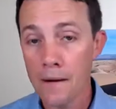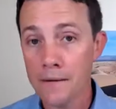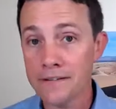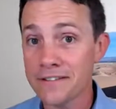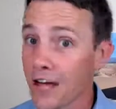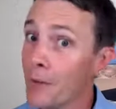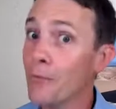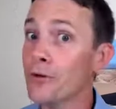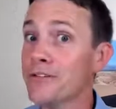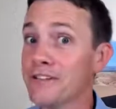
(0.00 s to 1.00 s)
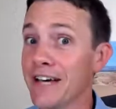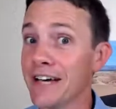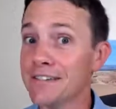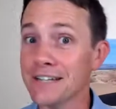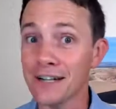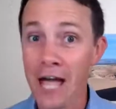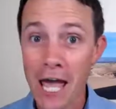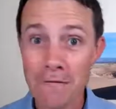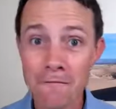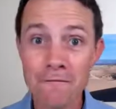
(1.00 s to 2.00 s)
stop multitasking
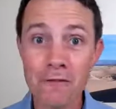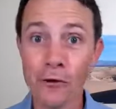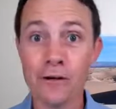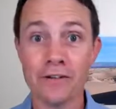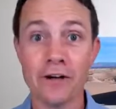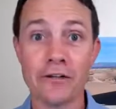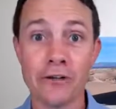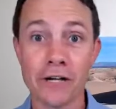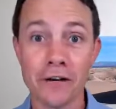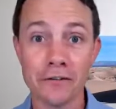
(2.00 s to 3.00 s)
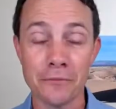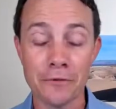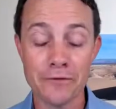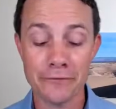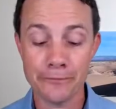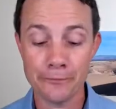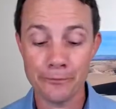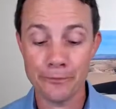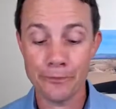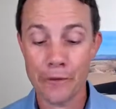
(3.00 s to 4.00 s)
and focus on your customers,
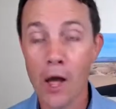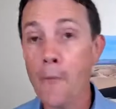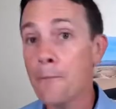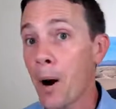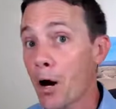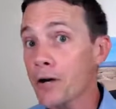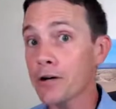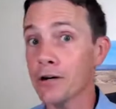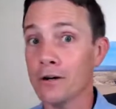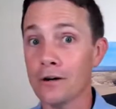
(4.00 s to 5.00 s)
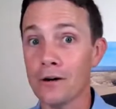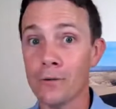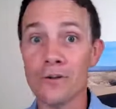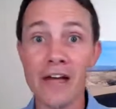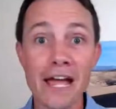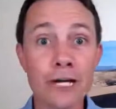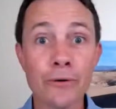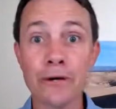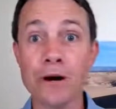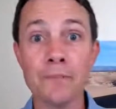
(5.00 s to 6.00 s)
partner with
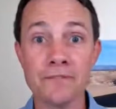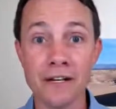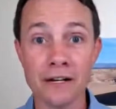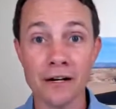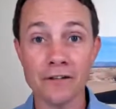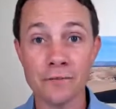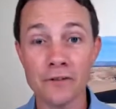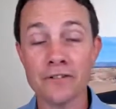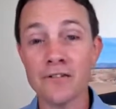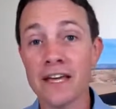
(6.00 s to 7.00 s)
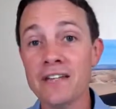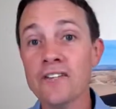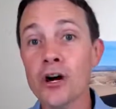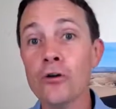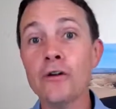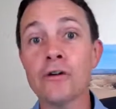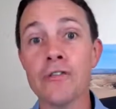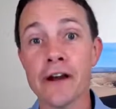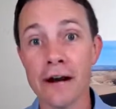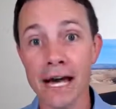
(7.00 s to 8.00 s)
angry or upset customers so they know you're
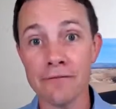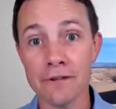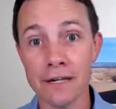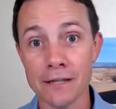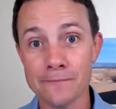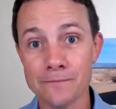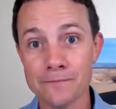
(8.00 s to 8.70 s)
their advocate,